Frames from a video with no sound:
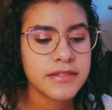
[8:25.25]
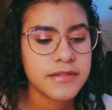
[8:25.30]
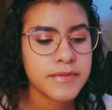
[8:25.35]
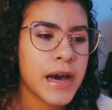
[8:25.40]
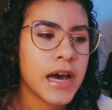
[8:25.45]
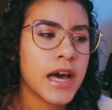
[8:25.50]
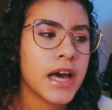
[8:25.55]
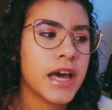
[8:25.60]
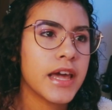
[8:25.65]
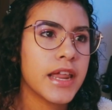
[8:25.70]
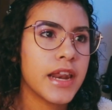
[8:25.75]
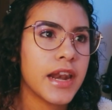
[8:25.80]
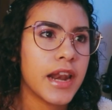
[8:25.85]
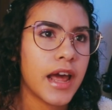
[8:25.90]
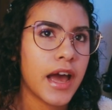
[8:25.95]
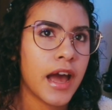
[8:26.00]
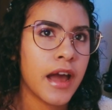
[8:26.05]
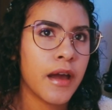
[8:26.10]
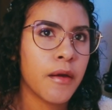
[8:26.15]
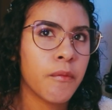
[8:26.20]
but
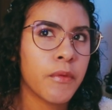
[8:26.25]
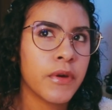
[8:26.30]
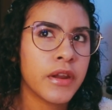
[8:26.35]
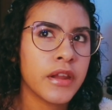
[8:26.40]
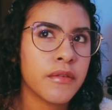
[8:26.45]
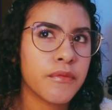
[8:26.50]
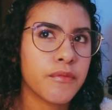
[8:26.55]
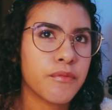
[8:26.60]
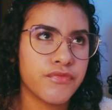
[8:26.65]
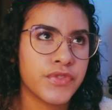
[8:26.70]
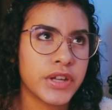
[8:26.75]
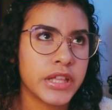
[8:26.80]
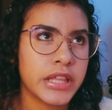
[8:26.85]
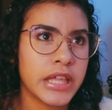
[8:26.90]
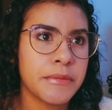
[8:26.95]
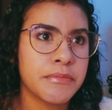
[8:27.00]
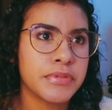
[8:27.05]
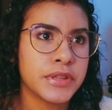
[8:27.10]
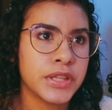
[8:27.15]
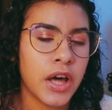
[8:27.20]
I wouldn't
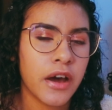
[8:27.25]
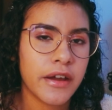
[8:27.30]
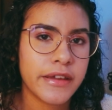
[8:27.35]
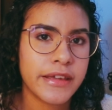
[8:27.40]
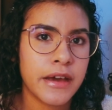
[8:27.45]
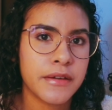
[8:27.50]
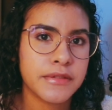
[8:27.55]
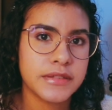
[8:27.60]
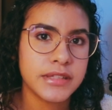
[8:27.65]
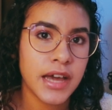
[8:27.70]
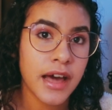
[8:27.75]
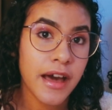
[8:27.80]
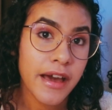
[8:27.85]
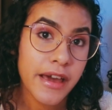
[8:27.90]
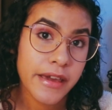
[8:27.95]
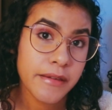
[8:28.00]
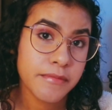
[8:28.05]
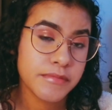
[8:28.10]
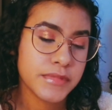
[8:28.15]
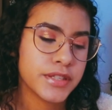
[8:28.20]
really block out
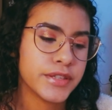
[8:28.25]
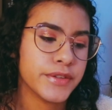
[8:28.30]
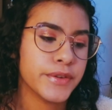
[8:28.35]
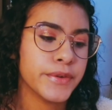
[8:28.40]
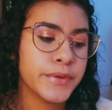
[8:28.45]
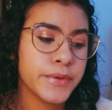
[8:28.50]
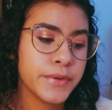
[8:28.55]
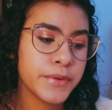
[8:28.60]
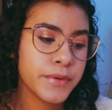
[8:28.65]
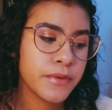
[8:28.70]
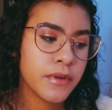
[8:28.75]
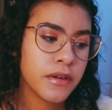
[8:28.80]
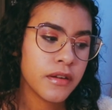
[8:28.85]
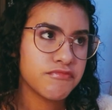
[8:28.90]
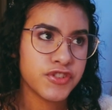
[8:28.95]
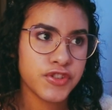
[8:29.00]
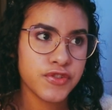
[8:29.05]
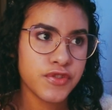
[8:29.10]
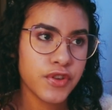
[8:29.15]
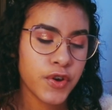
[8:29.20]
time to
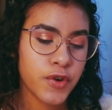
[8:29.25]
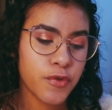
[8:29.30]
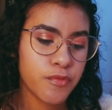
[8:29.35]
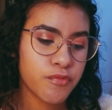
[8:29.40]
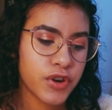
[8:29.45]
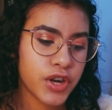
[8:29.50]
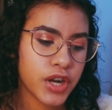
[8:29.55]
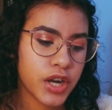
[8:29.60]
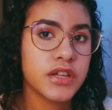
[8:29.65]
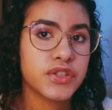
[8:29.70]
do the homework.